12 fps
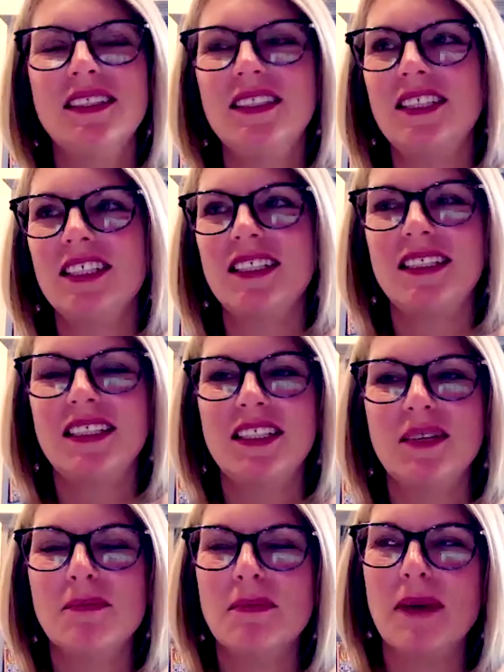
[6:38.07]
just
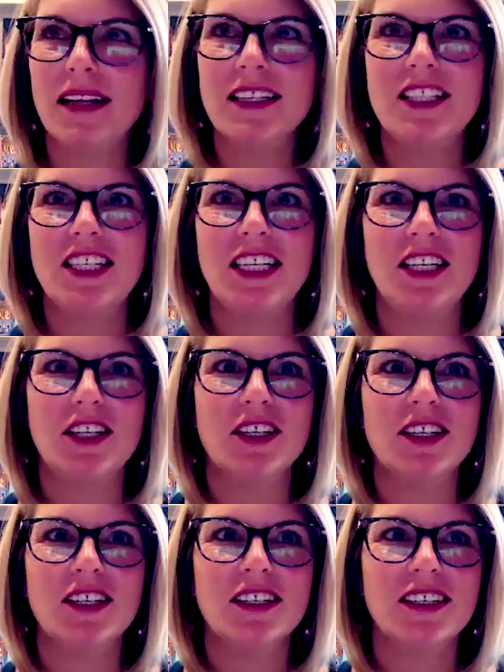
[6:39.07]
demolishing
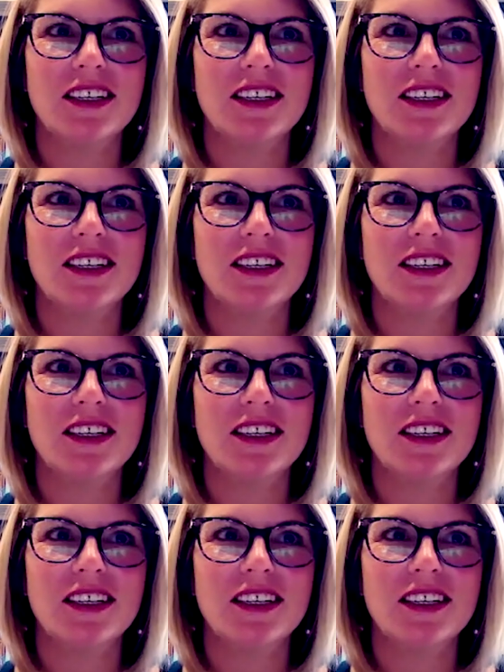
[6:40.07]
your